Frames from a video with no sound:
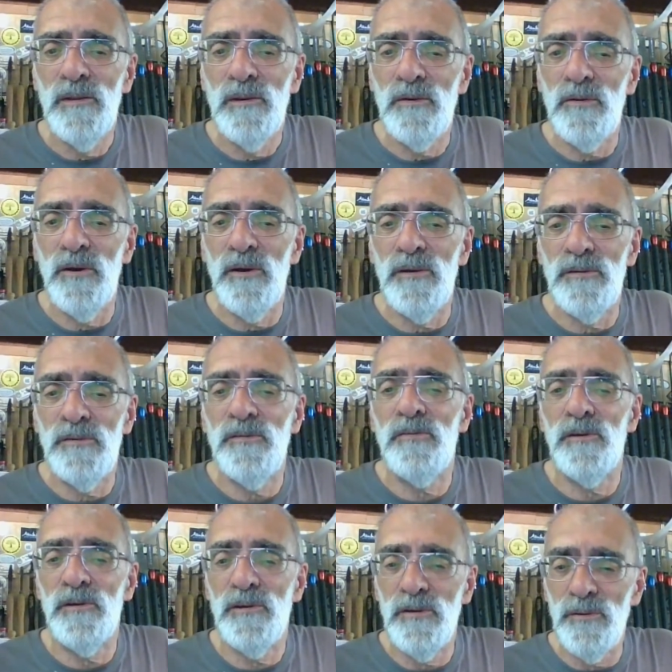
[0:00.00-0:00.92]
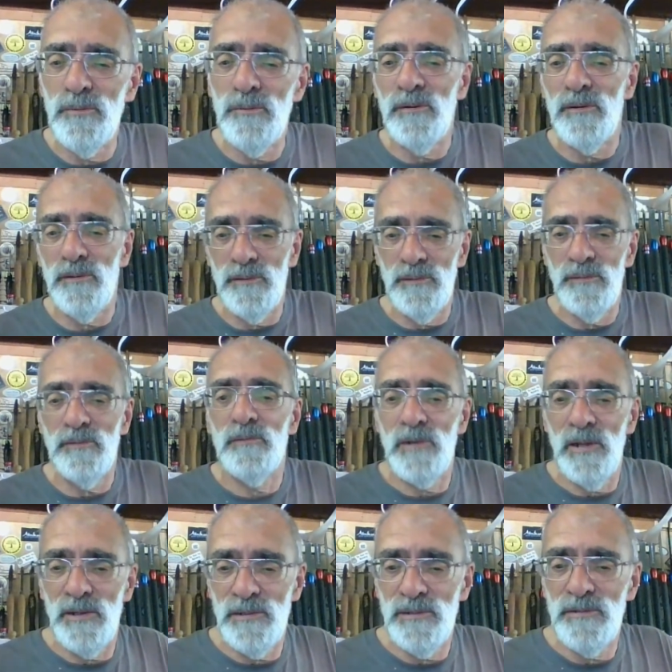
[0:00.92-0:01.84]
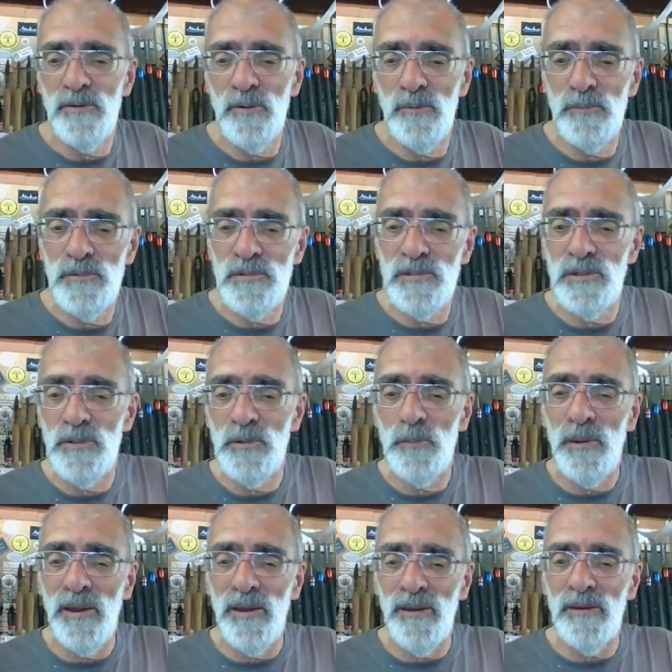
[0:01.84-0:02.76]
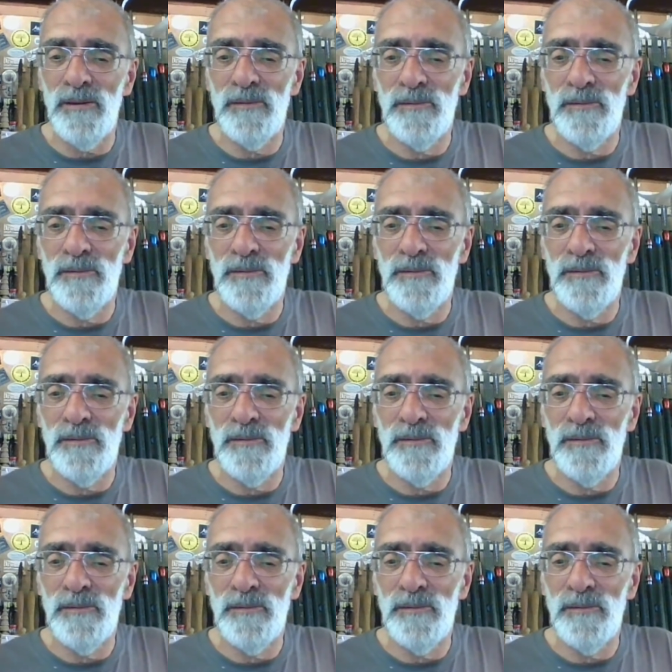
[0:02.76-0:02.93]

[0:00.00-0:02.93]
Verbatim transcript: Grant, thank you, I glad, hope to see you back.